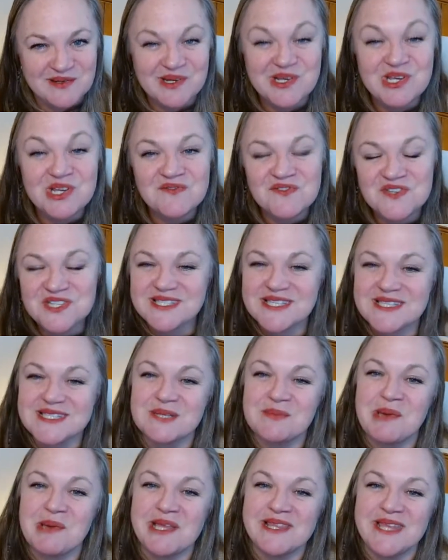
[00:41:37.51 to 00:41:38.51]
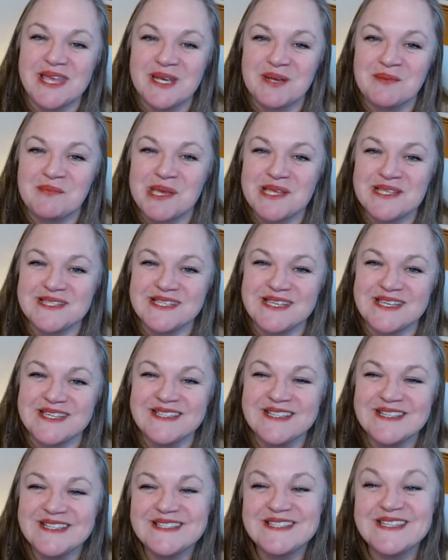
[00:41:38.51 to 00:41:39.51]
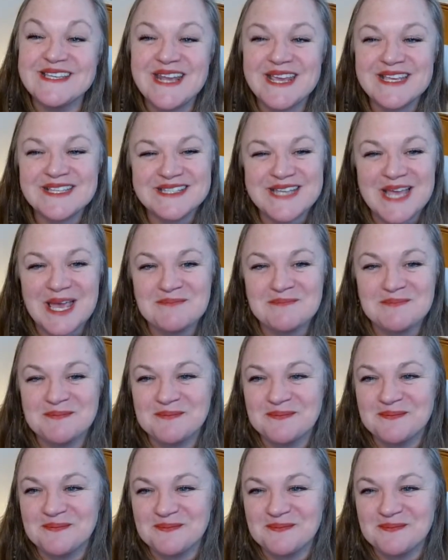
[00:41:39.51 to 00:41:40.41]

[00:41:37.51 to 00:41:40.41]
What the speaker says: and you've just listened to By Land and by Sea. See you next time.